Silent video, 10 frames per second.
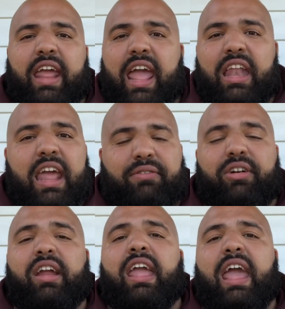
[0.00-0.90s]
hey,
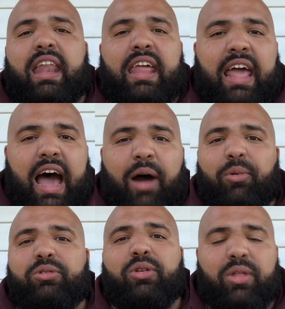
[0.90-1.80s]
never again I
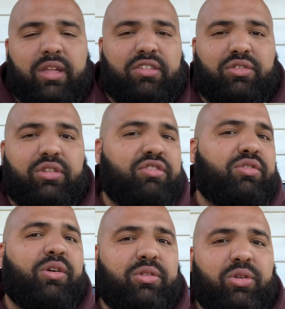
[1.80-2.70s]
will do this
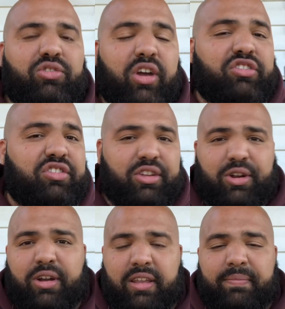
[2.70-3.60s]
to judge the
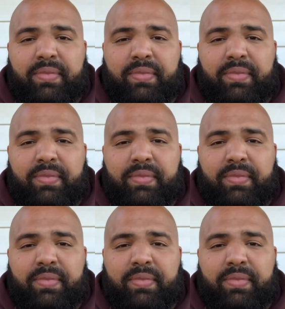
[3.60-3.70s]
earth.